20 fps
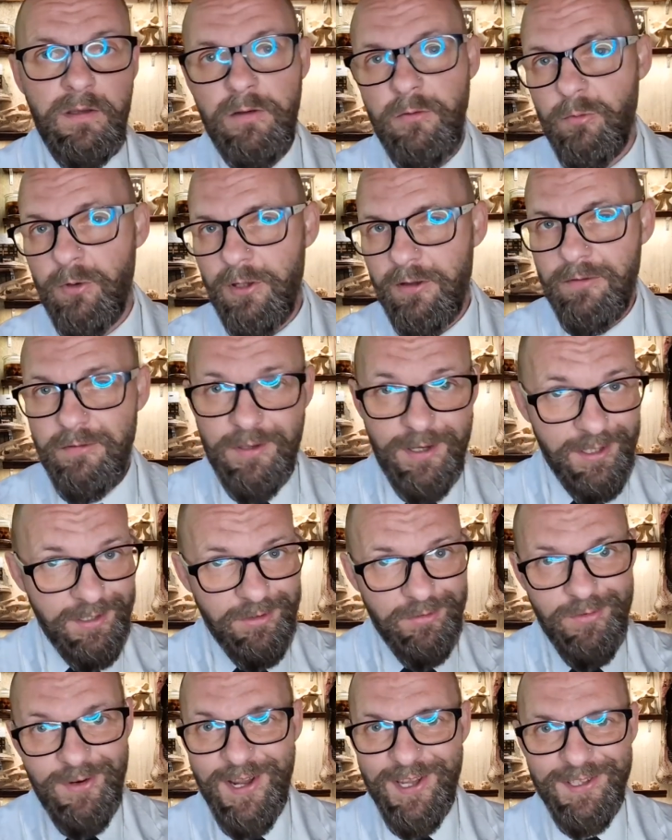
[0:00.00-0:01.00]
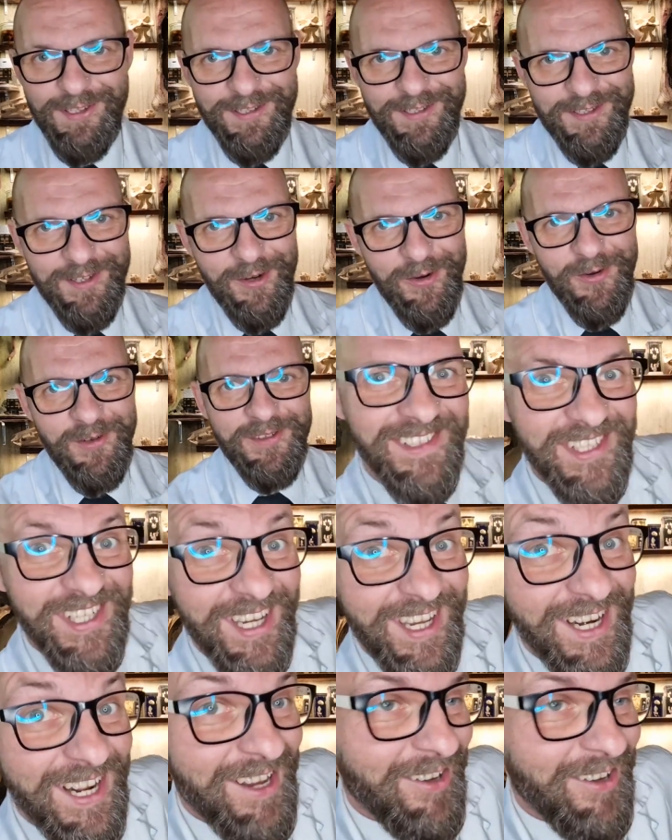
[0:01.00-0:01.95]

Well, I tried, so check it